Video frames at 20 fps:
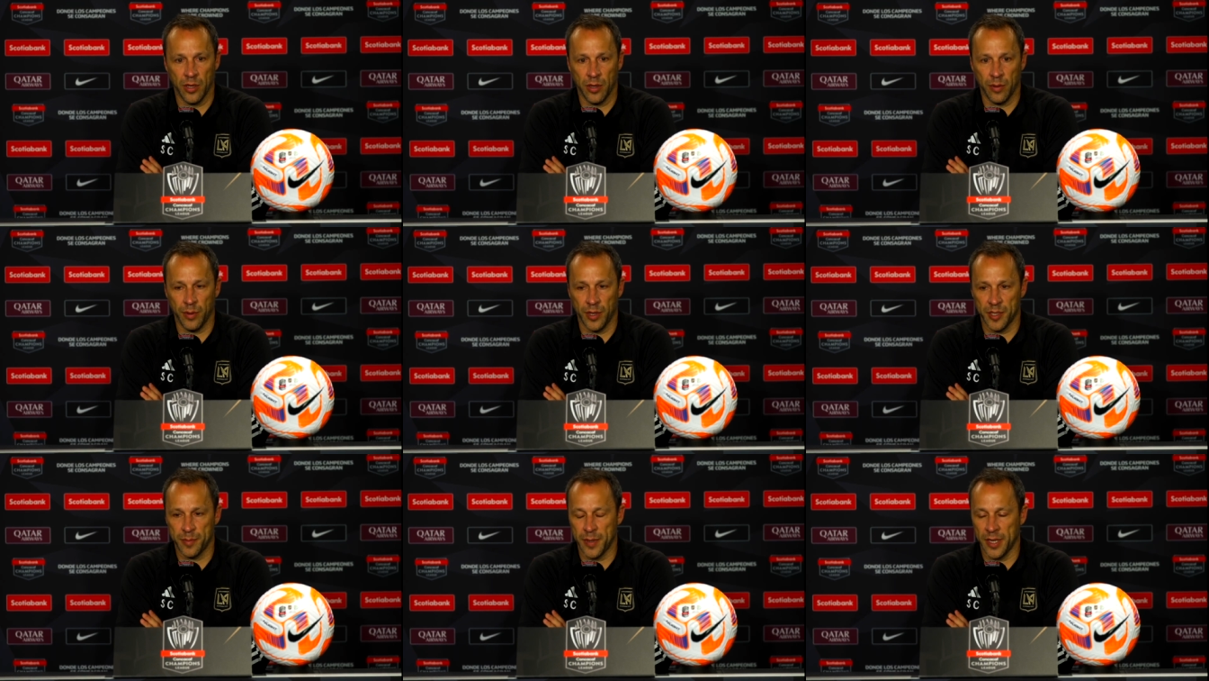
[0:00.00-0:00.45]

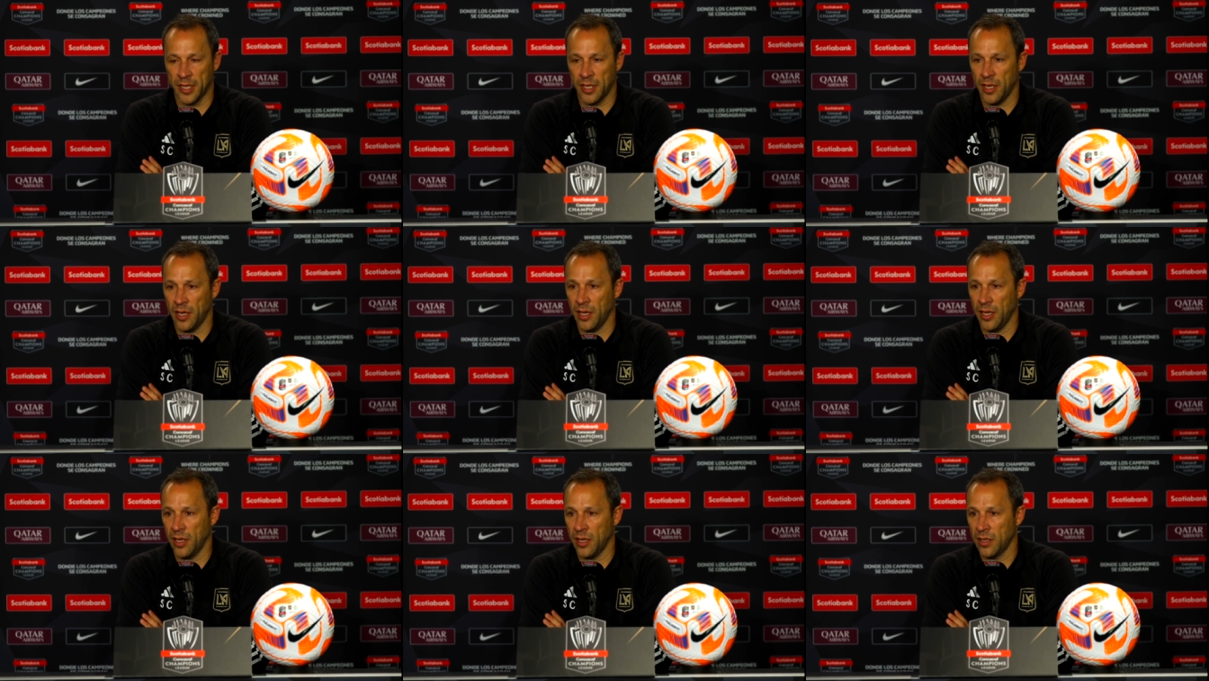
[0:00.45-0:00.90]
we expect
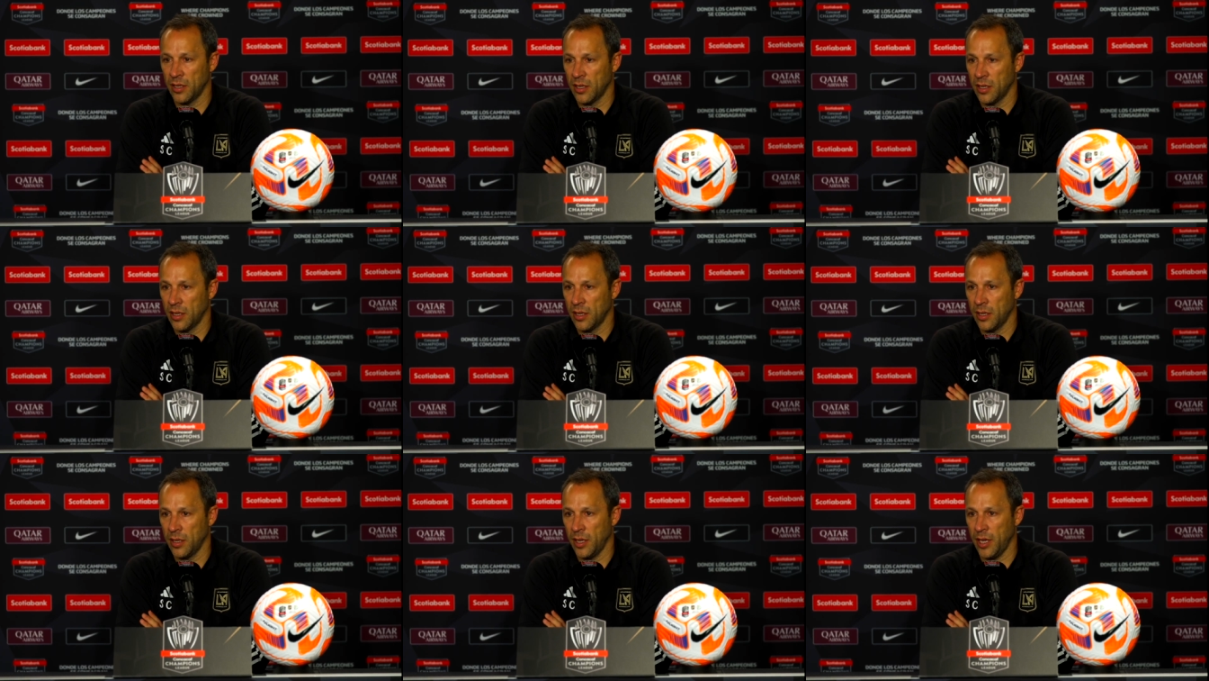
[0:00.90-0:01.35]
a
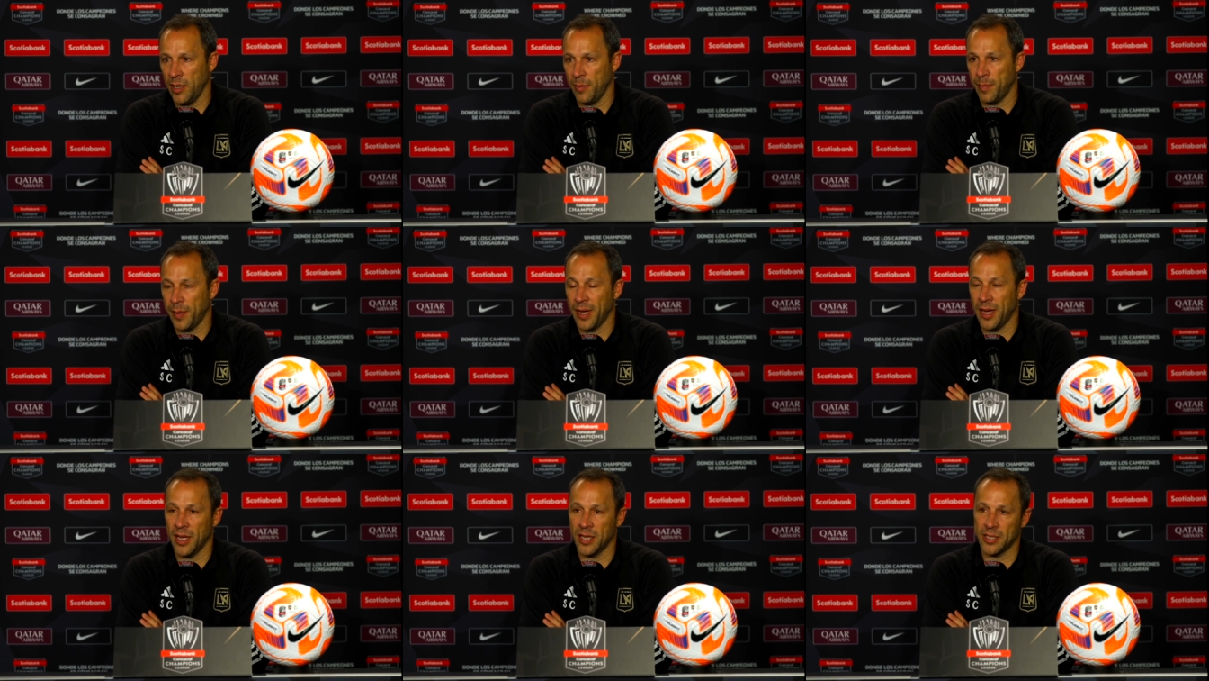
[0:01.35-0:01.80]

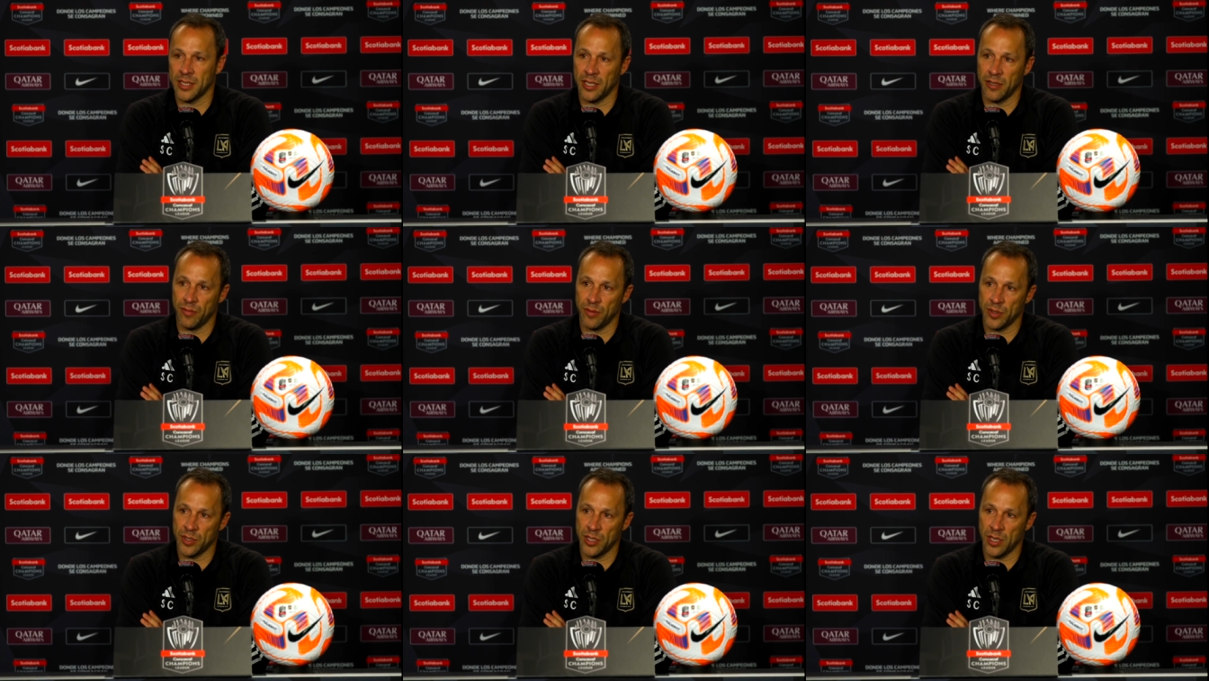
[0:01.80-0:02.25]

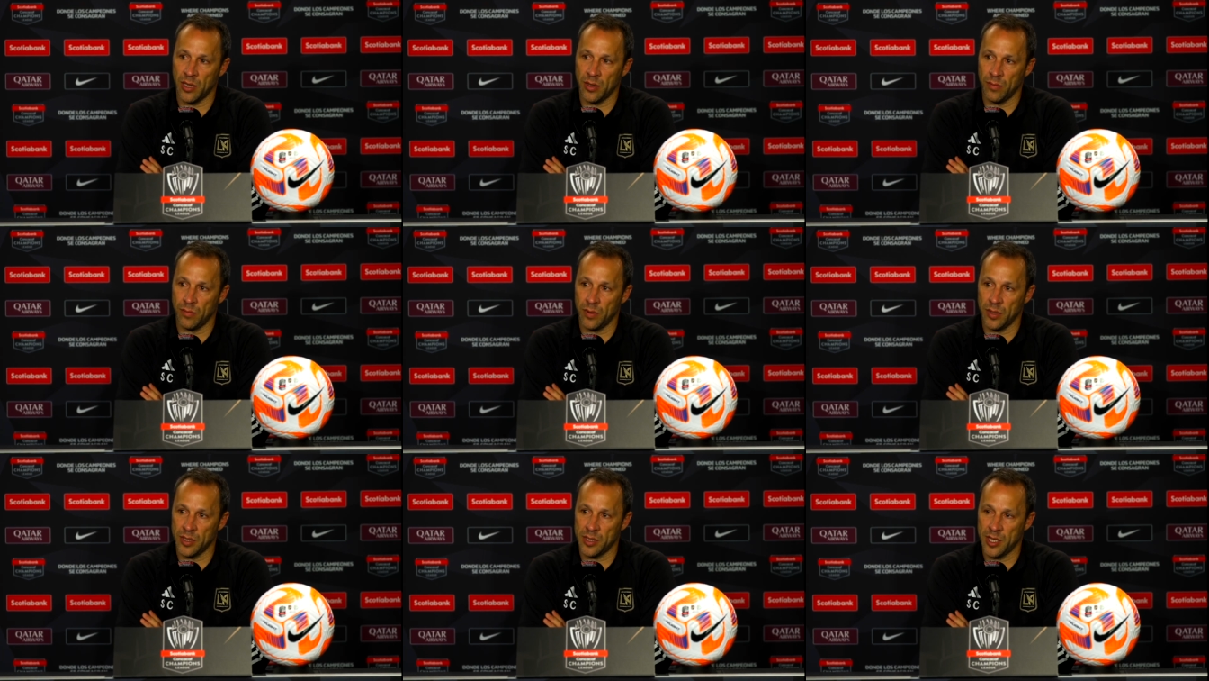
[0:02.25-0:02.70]
positive
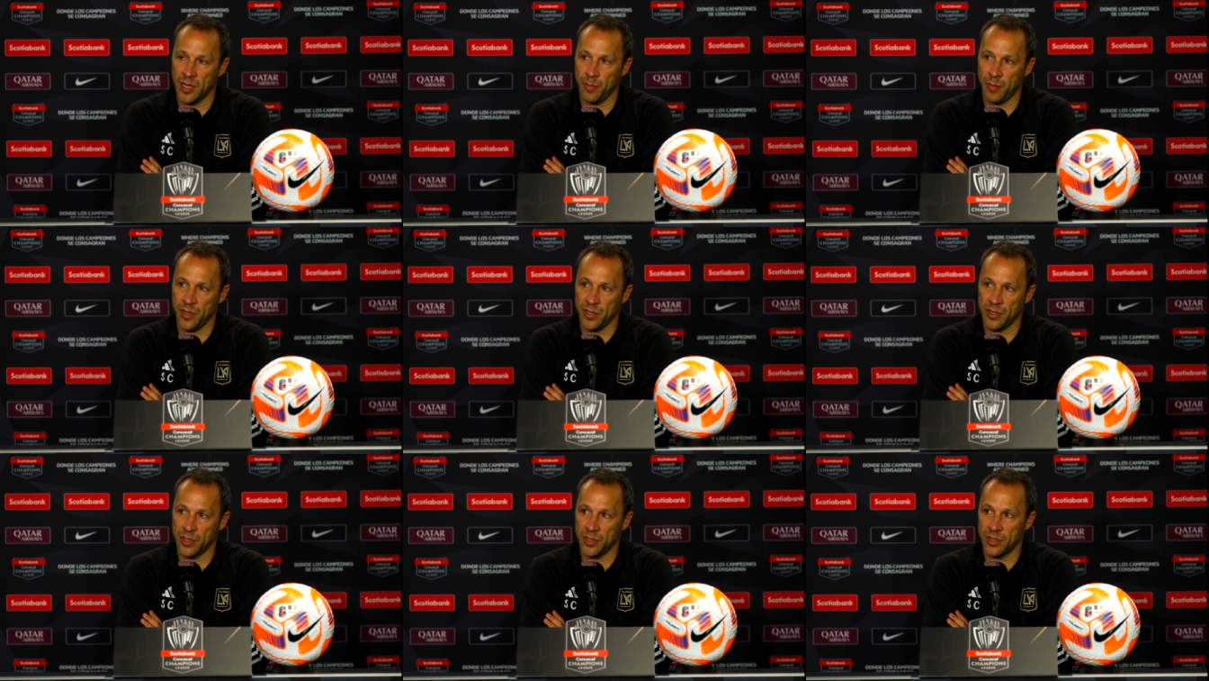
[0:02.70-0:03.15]
result with set
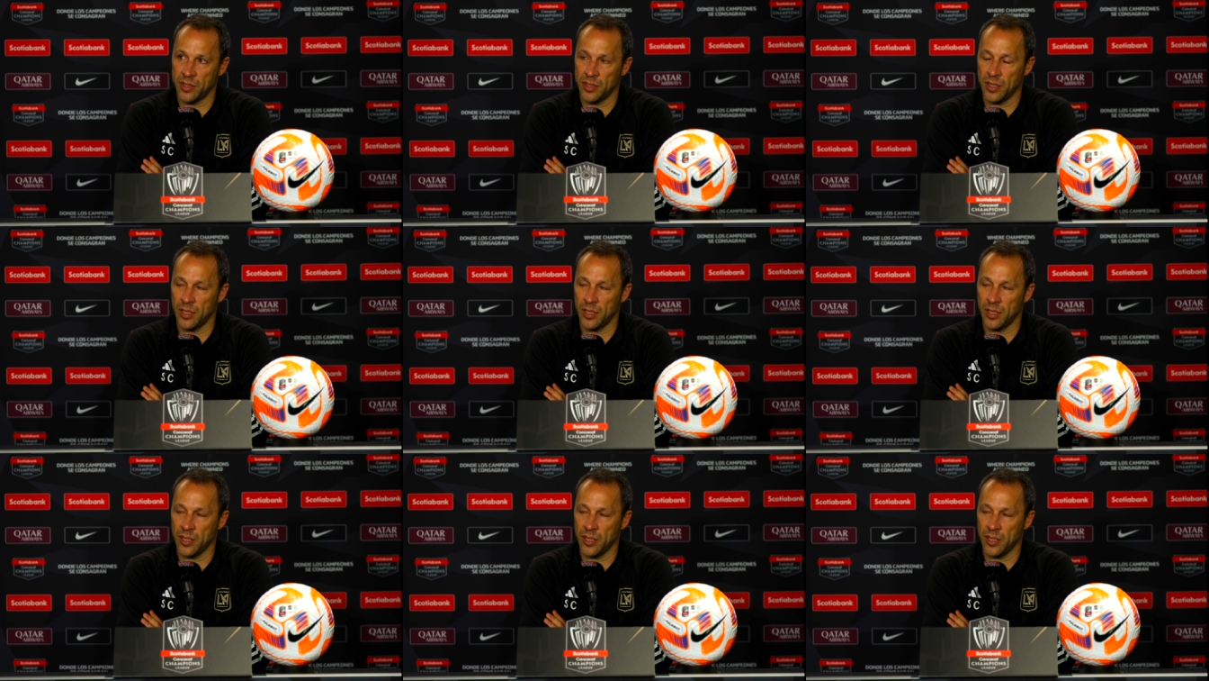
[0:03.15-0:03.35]
pieces